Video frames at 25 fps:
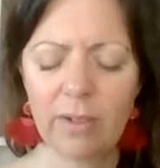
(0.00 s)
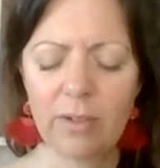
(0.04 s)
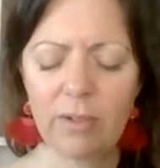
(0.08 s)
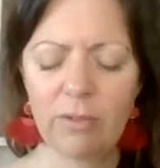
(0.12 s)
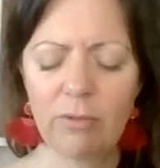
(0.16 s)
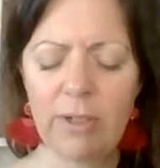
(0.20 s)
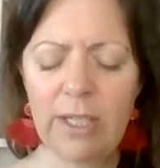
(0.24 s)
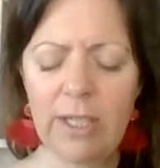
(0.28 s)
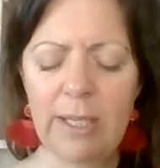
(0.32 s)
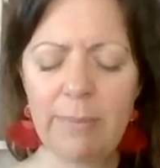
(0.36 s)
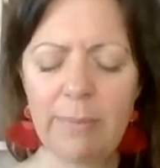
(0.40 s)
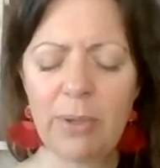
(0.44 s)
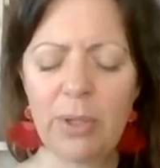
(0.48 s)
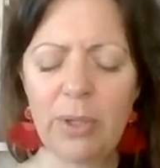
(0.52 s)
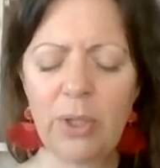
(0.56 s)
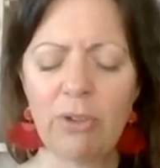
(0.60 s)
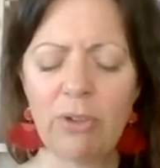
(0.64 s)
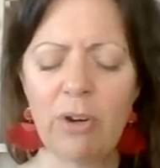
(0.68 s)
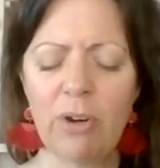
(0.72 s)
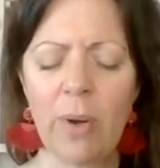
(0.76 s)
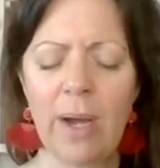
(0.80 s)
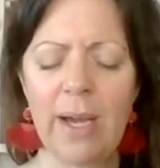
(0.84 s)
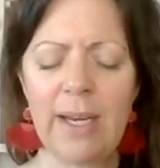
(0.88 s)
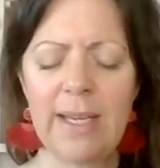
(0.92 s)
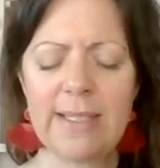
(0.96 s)
Really put your
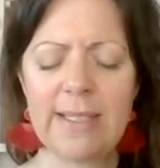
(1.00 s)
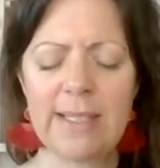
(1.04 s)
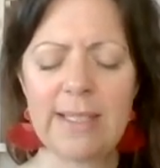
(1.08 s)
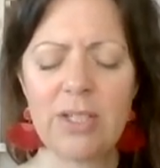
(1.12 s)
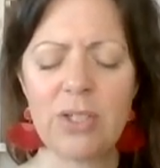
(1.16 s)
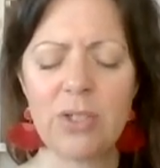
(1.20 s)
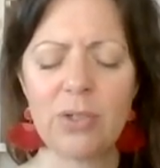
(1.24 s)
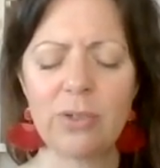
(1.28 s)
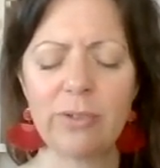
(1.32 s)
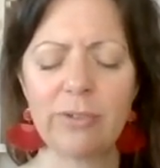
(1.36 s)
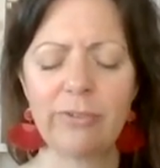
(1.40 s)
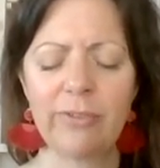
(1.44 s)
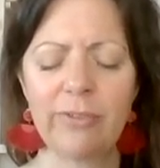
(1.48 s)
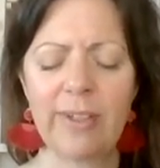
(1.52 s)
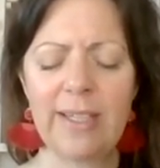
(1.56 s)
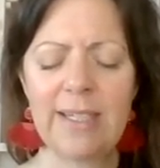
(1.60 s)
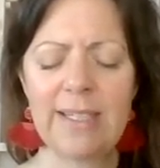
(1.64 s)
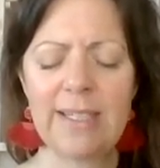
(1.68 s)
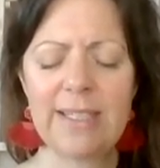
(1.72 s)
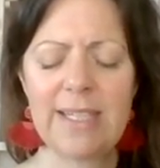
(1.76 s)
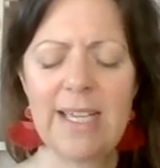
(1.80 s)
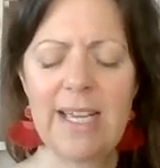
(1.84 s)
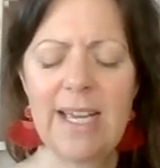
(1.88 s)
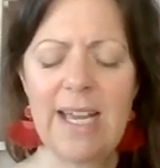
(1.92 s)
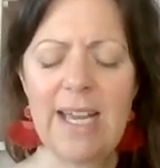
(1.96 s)
awareness into your
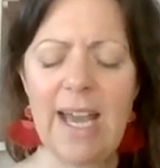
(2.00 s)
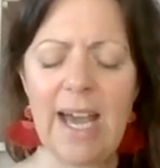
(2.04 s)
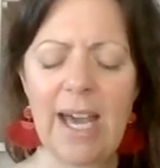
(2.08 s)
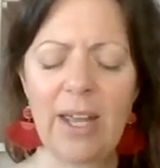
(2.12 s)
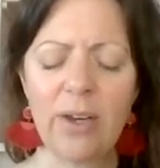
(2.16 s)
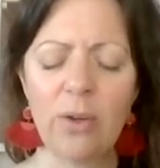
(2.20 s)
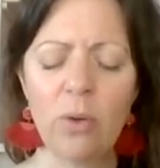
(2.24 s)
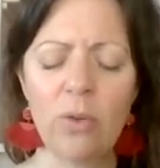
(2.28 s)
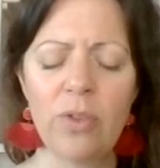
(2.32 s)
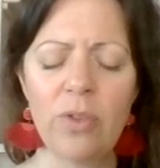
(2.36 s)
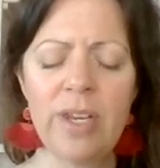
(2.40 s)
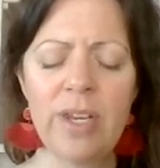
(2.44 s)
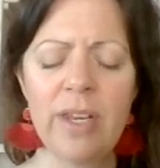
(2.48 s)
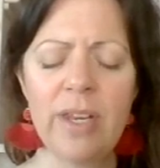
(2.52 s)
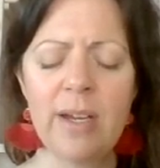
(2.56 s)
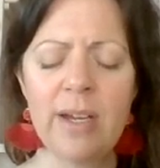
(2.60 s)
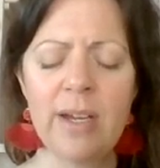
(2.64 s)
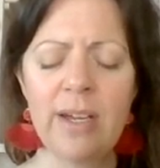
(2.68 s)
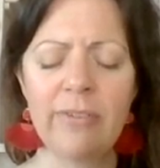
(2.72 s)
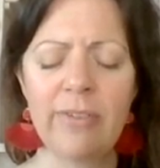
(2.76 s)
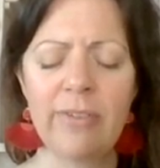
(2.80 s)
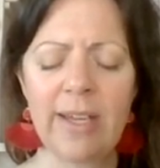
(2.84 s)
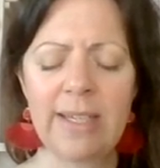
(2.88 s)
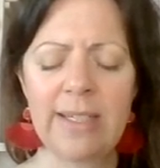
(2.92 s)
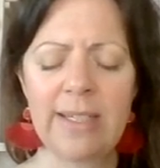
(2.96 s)
feet and all the
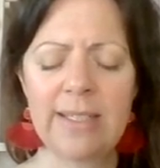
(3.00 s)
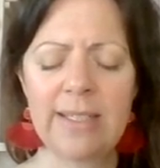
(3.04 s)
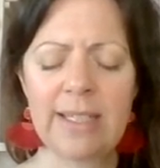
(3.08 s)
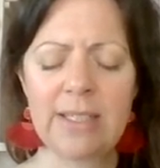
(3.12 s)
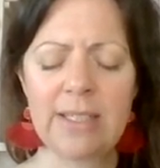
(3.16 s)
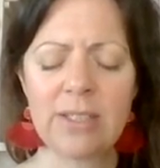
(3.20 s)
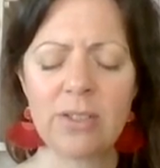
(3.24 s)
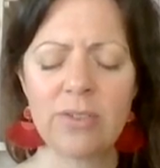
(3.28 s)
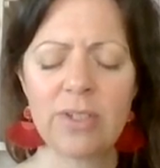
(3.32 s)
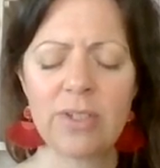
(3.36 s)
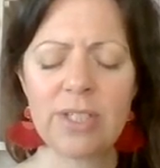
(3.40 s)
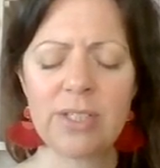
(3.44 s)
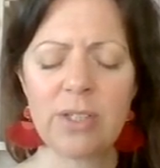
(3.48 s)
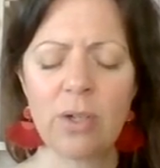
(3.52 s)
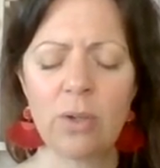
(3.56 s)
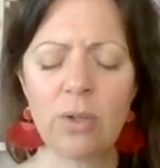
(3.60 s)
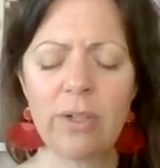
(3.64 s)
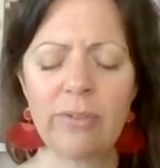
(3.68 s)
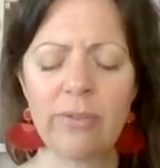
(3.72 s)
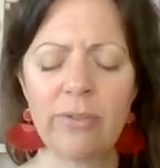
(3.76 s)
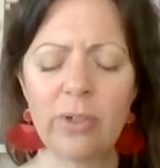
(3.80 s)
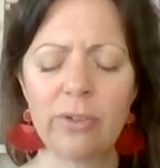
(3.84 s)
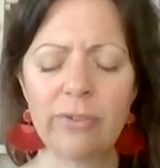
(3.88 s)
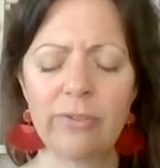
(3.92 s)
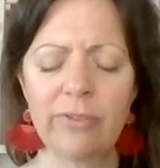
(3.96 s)
nerve endings on the sole
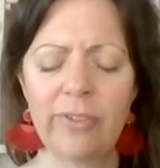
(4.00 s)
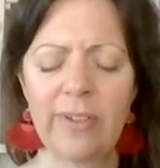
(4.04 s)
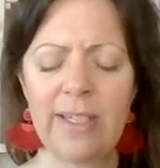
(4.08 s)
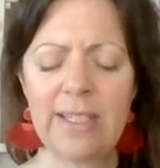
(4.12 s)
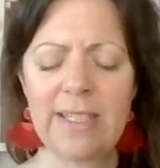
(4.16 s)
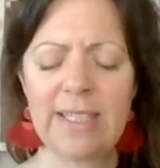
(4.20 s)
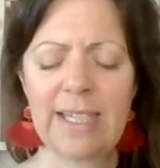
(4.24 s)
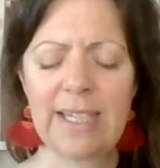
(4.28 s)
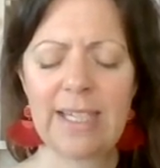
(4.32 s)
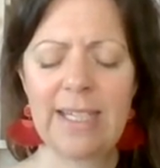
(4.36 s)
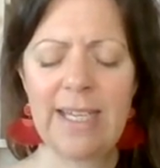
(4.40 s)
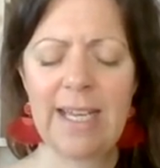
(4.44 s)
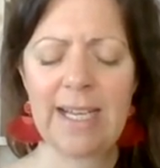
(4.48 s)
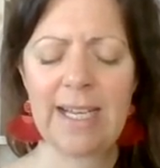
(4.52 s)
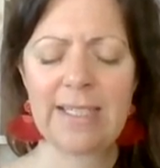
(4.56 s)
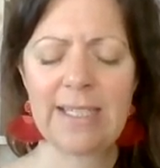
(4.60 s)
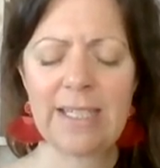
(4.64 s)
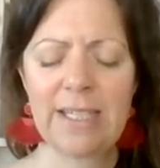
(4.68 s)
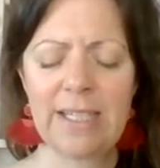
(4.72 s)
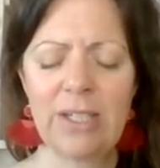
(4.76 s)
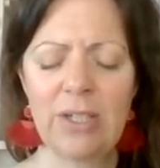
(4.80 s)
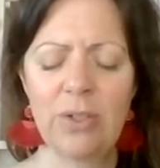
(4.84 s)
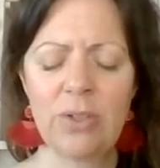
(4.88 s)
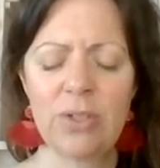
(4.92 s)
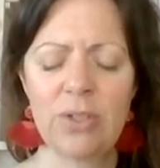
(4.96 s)
of your feet,
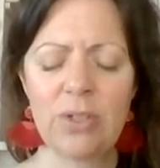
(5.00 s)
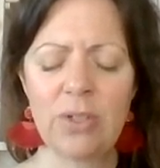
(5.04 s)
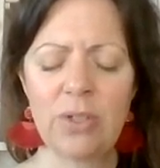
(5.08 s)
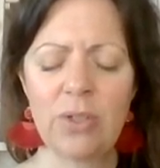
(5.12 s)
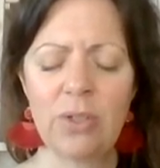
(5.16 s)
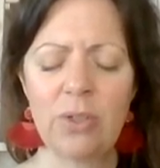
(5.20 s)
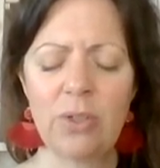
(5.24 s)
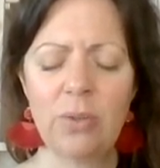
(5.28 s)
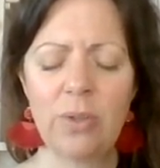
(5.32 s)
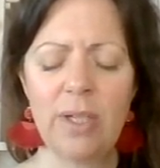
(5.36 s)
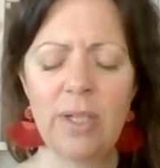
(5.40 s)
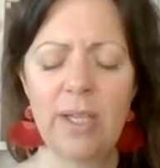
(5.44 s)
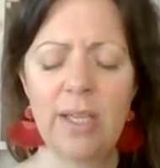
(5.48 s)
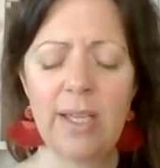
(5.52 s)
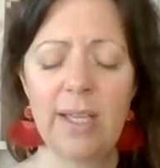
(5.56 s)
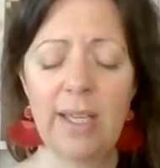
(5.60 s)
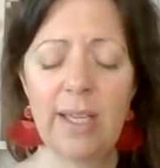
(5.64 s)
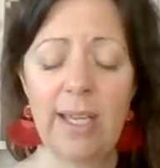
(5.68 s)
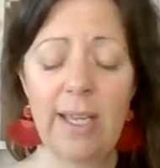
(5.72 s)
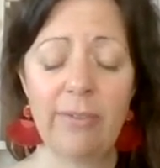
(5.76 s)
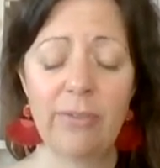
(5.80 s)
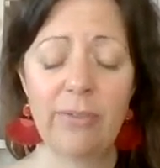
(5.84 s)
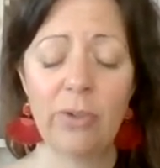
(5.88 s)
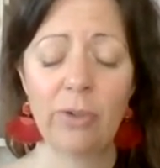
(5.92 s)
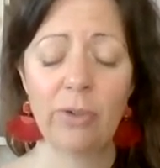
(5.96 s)
connecting you to,
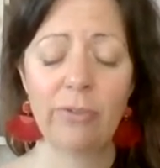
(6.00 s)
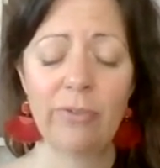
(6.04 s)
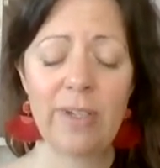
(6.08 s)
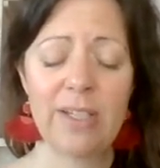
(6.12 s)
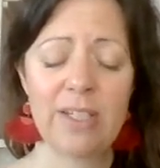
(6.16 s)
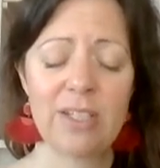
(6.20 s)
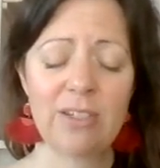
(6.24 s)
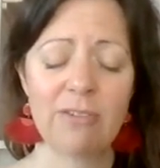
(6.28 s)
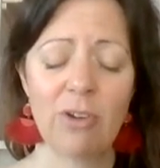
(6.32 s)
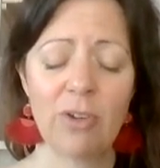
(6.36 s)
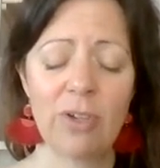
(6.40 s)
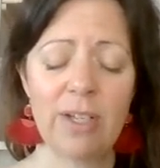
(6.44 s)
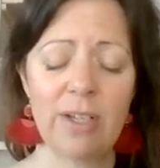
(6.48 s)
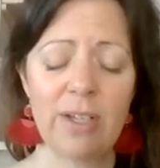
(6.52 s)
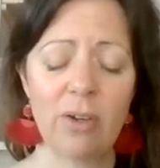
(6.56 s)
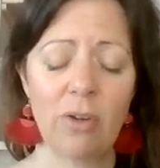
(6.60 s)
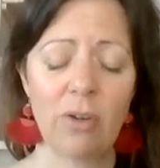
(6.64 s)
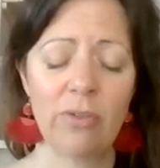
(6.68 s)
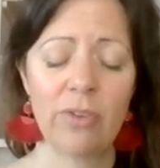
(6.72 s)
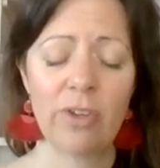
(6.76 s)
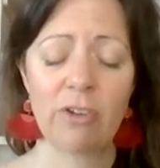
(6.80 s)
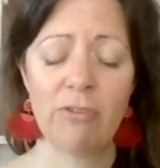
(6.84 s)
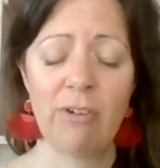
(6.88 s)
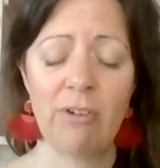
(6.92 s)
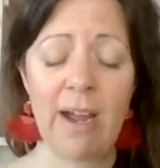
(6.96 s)
if your feet are
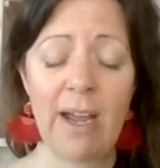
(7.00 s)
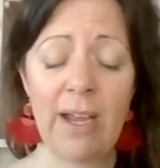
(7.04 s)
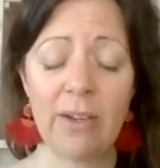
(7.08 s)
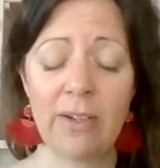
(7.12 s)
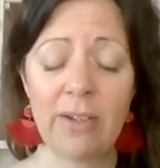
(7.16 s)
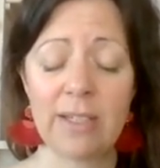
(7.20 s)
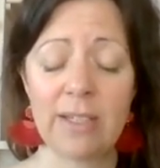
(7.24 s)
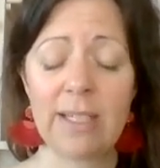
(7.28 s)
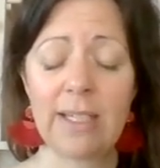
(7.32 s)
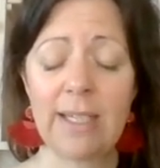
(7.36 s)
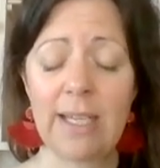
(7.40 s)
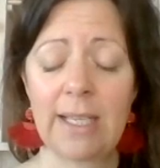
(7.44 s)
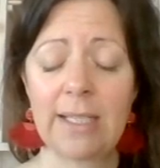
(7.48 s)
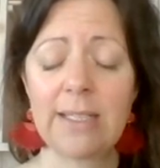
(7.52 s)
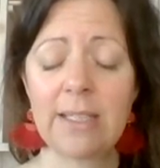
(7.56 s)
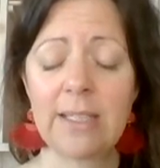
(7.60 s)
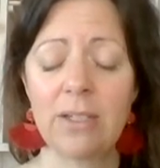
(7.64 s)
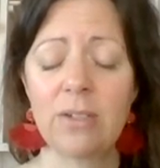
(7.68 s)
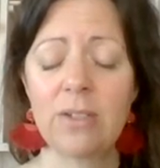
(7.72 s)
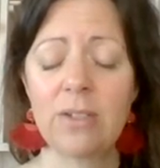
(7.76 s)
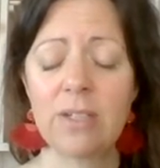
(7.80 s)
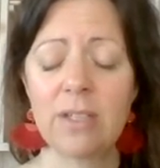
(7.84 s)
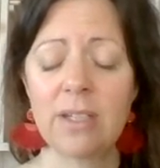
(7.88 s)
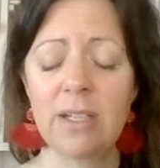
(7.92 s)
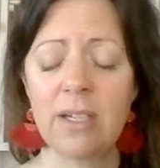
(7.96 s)
on the ground, connecting
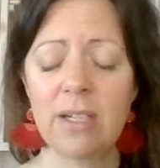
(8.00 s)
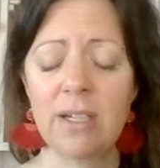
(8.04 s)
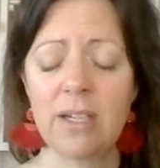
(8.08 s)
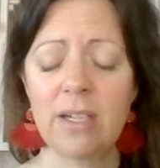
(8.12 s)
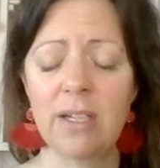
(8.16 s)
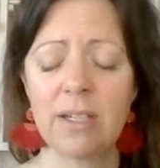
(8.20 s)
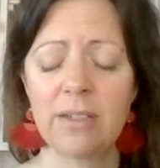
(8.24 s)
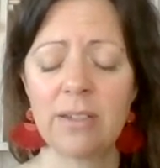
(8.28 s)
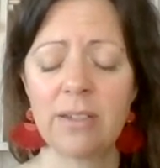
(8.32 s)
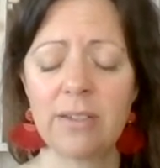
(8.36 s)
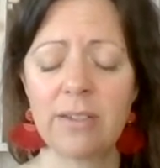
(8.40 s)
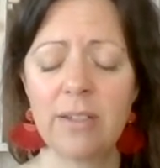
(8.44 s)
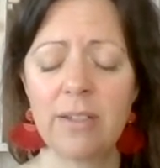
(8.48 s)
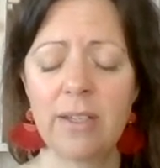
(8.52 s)
you to the earth.